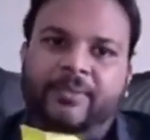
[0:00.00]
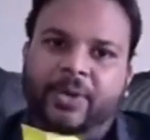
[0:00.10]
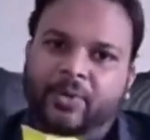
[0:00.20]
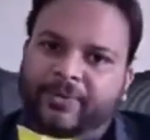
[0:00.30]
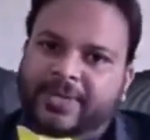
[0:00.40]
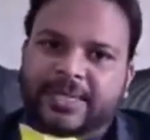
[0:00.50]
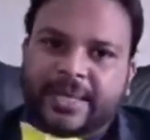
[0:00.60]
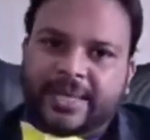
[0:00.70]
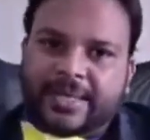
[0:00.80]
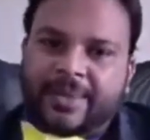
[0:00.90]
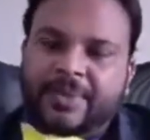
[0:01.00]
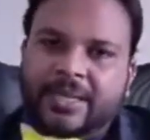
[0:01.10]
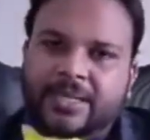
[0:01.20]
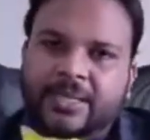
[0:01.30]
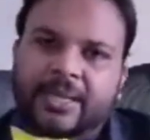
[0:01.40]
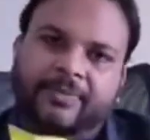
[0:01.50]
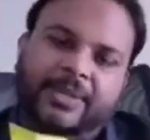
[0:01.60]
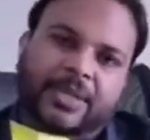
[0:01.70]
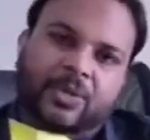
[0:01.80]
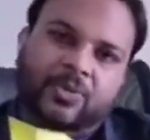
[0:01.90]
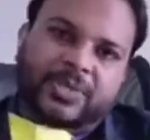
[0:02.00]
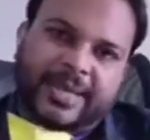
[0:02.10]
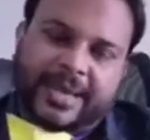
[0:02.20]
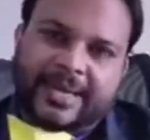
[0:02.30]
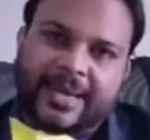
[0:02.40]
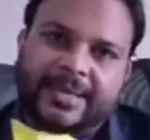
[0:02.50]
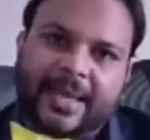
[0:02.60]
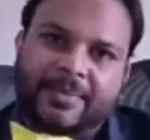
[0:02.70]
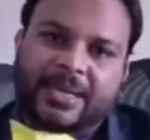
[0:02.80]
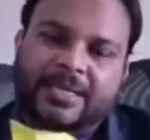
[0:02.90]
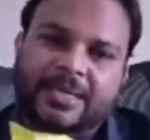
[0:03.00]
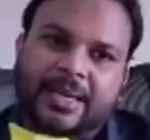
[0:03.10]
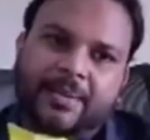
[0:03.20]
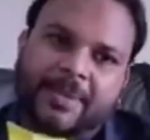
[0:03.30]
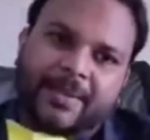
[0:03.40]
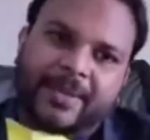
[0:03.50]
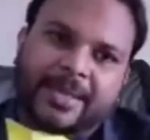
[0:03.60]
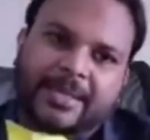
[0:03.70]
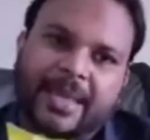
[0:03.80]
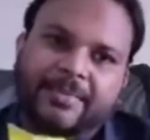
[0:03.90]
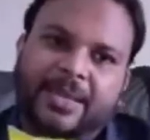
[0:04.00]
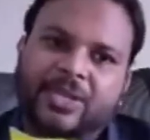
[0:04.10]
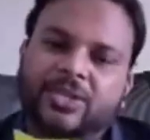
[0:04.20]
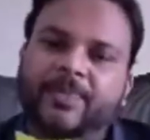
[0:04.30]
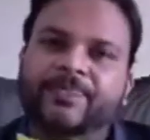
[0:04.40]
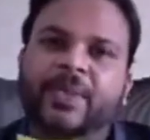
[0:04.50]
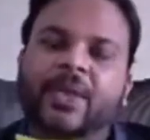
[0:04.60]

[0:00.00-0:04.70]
We do a physical examination which includes a rectal examination and a pelvic examination.